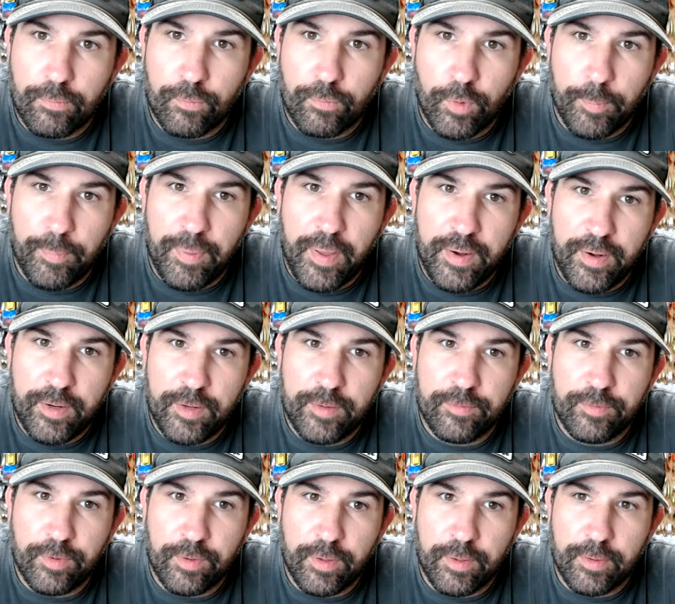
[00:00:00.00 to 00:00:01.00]

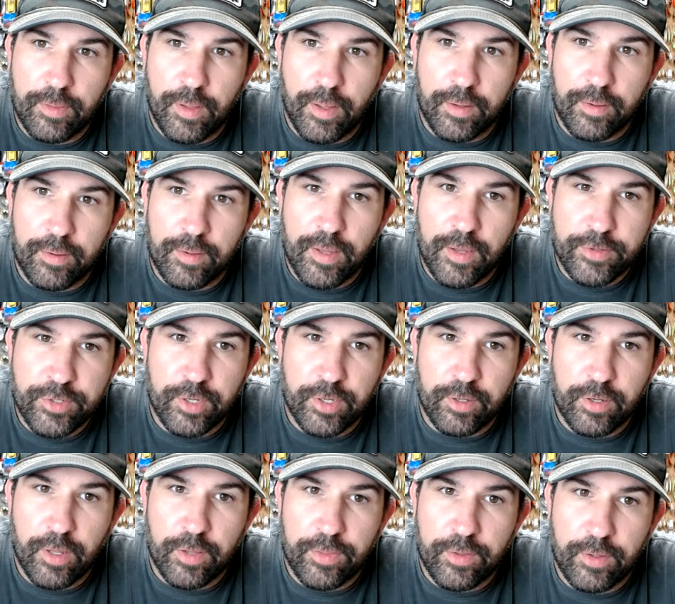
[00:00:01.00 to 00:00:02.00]
repetitively like
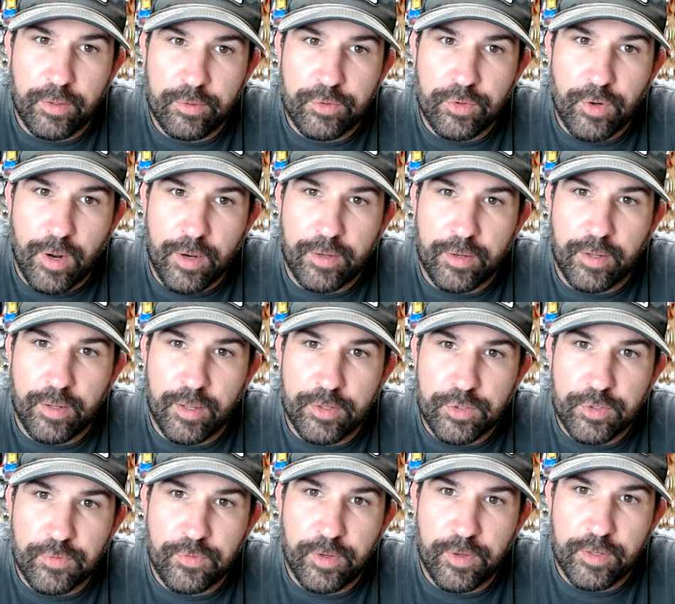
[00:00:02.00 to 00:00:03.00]
catching nothing, trying to
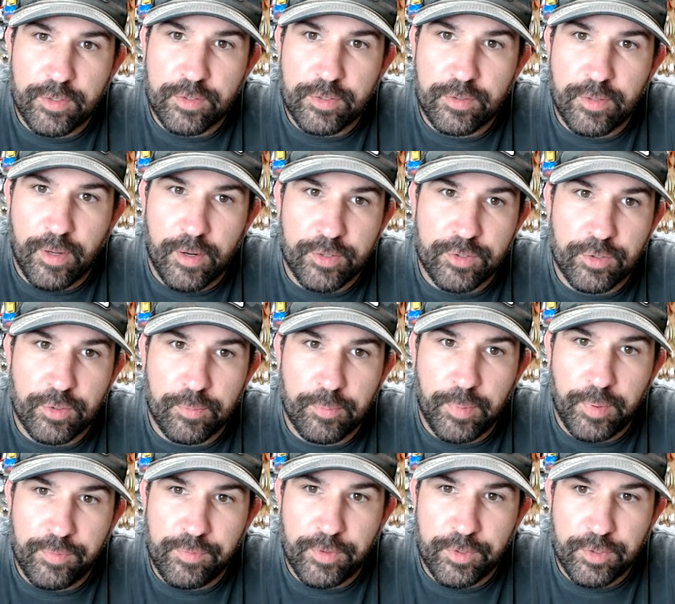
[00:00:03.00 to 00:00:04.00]
catch a fish that I shouldn't
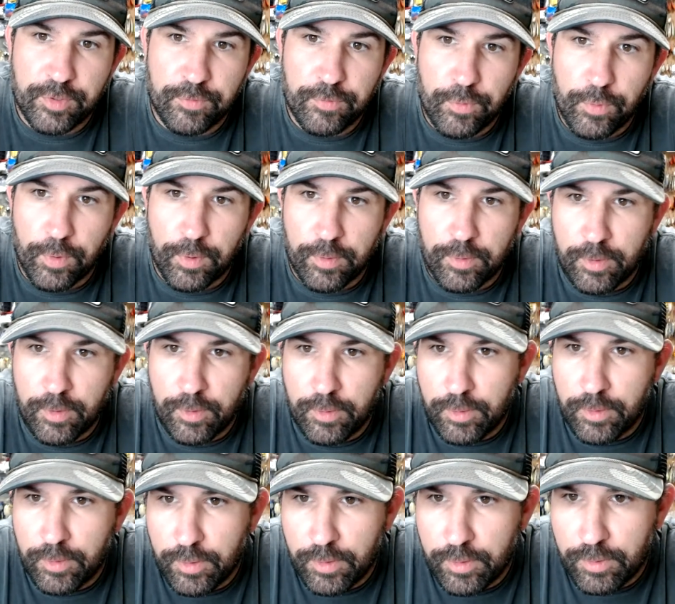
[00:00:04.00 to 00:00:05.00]
be fishing for.
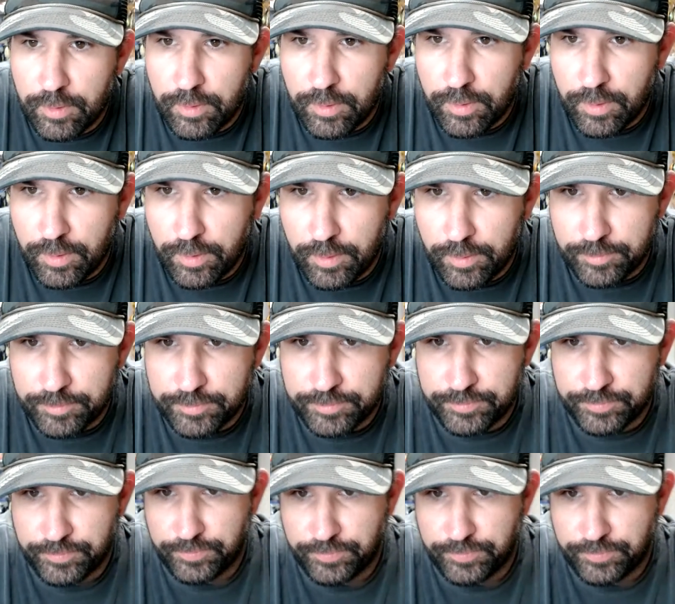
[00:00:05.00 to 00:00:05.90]
Um,